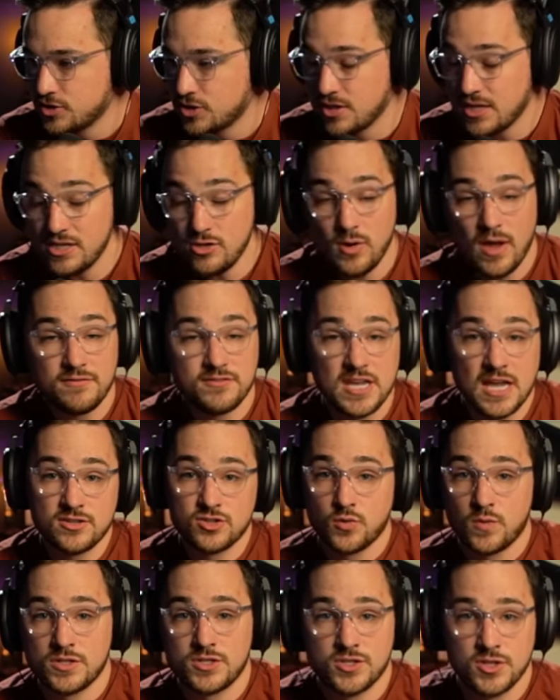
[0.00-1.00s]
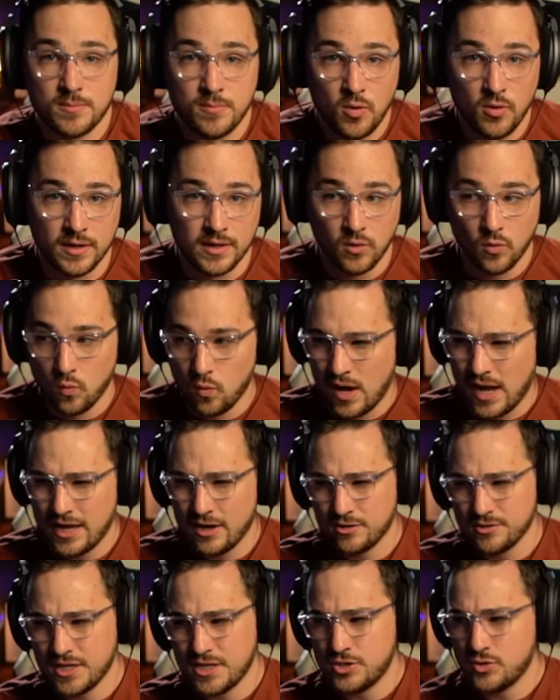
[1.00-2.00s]
So then you have to ask, what's the point? Why
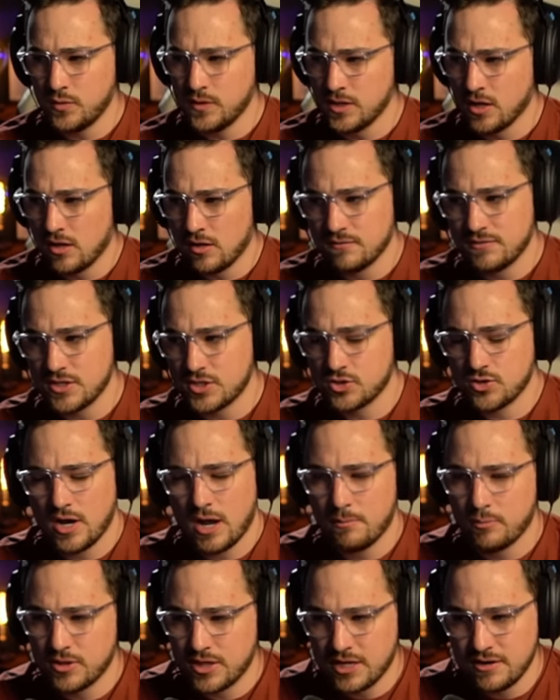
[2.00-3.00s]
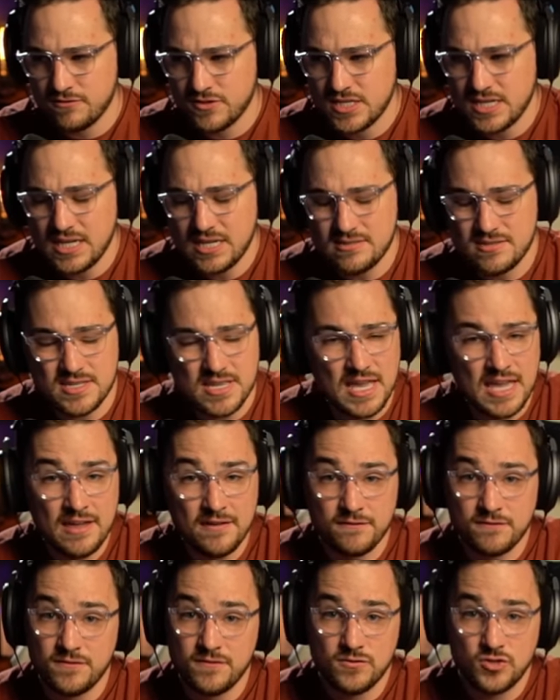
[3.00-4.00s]
are they doing all of this crap with NFTs
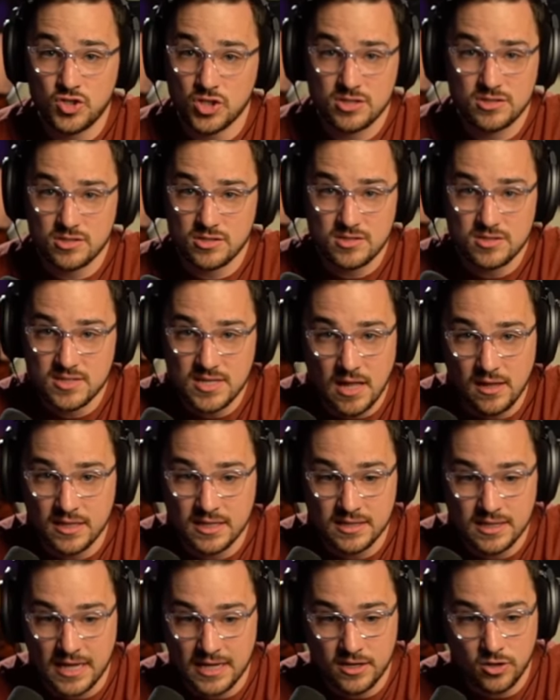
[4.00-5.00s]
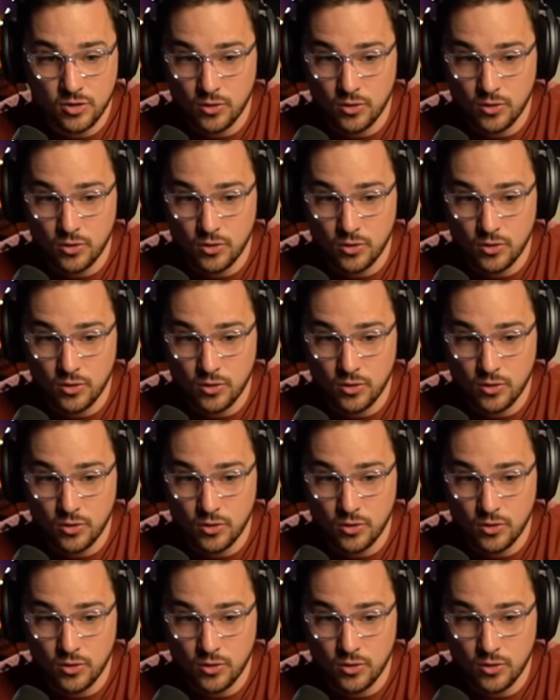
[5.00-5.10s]
if just selling like